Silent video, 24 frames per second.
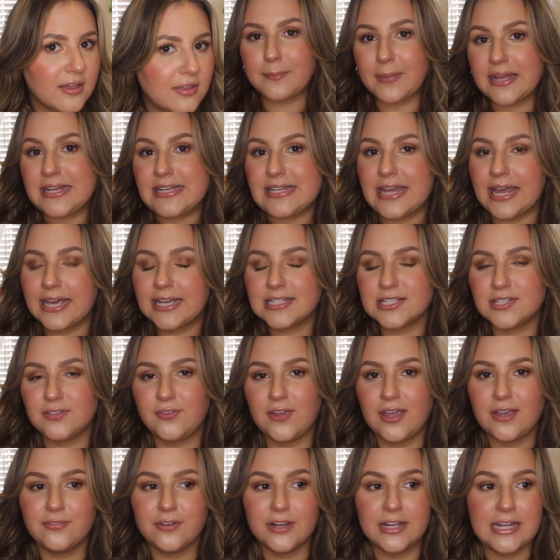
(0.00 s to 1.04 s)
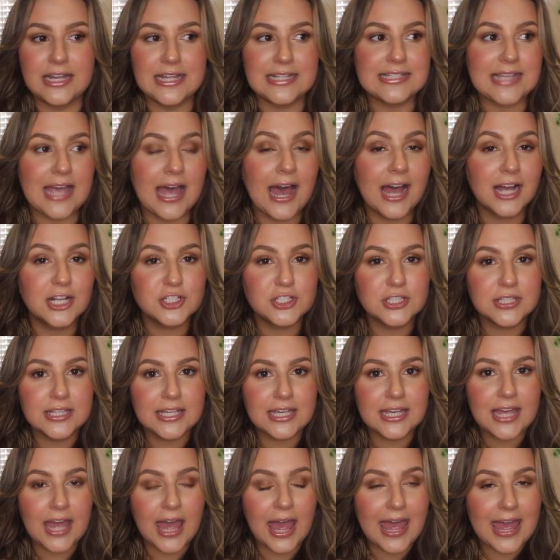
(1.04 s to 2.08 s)
My next favorite is
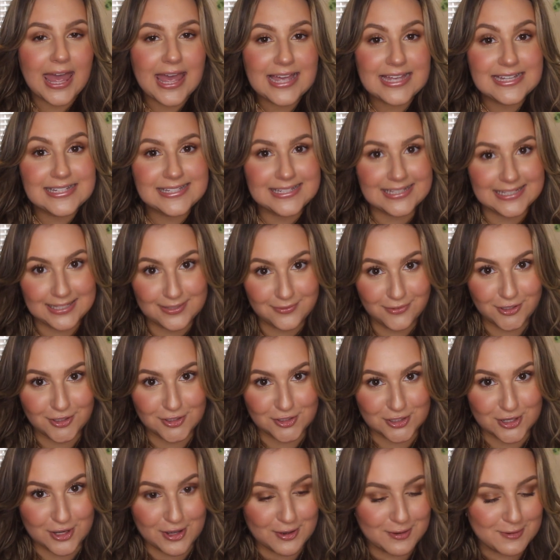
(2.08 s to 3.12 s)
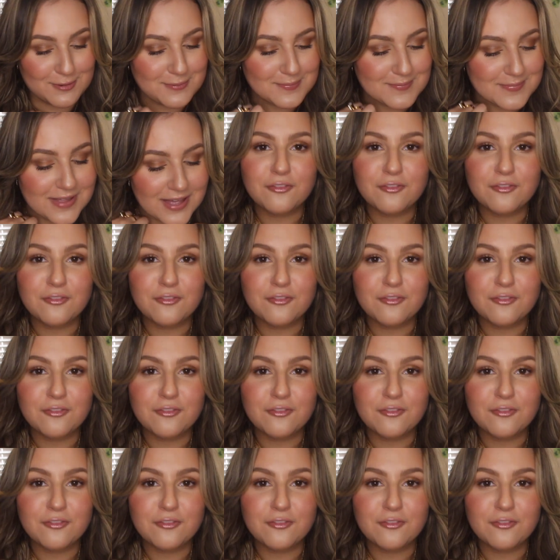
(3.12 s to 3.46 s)
actually a TV show.